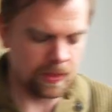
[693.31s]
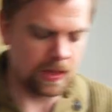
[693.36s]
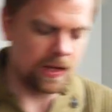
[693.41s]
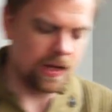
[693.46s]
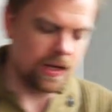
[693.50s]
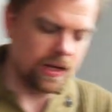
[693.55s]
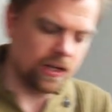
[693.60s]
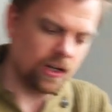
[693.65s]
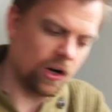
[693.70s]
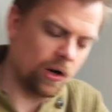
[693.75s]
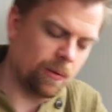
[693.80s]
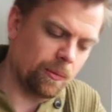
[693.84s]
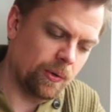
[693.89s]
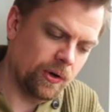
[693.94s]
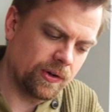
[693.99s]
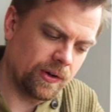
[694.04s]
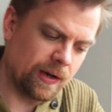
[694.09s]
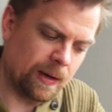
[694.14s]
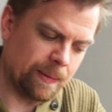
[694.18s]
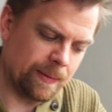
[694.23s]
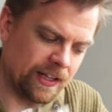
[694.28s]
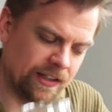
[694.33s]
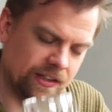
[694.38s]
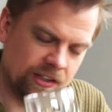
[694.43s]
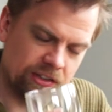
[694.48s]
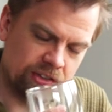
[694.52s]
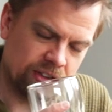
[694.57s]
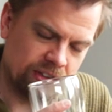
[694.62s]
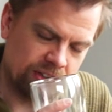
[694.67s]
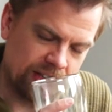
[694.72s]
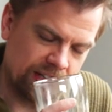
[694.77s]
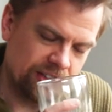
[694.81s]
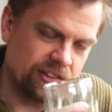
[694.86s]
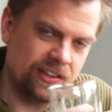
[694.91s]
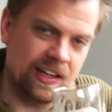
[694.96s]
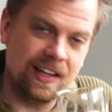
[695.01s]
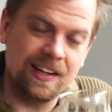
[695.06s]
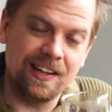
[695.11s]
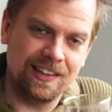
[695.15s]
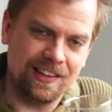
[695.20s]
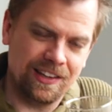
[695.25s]
You know, I'm wondering about this because I
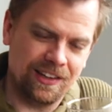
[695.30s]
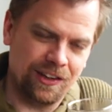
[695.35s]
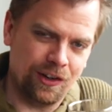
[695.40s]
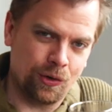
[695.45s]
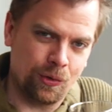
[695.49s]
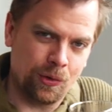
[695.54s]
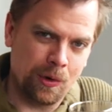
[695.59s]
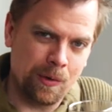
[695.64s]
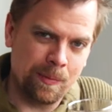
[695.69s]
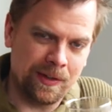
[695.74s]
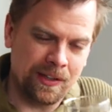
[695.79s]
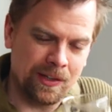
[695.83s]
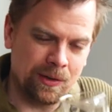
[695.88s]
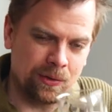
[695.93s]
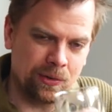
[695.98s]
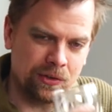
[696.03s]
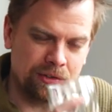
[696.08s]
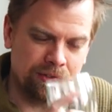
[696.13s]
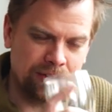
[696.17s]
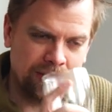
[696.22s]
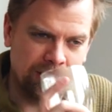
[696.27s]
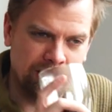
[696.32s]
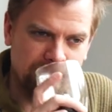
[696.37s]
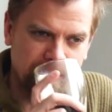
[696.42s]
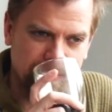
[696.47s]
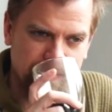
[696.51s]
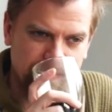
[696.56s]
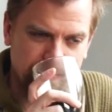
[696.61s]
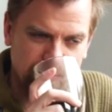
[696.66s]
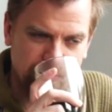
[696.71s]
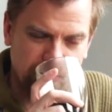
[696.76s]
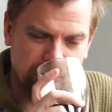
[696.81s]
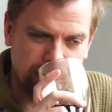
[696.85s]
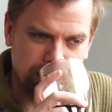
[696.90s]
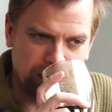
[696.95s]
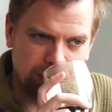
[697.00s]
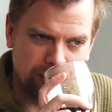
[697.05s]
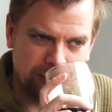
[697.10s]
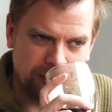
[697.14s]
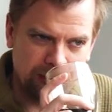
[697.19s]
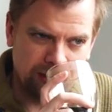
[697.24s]
said in the aroma there was vanilla, so I
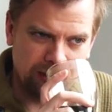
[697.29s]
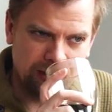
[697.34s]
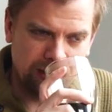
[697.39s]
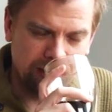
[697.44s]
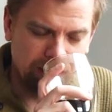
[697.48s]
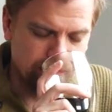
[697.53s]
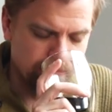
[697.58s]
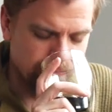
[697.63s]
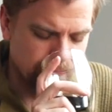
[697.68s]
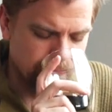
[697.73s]
just want to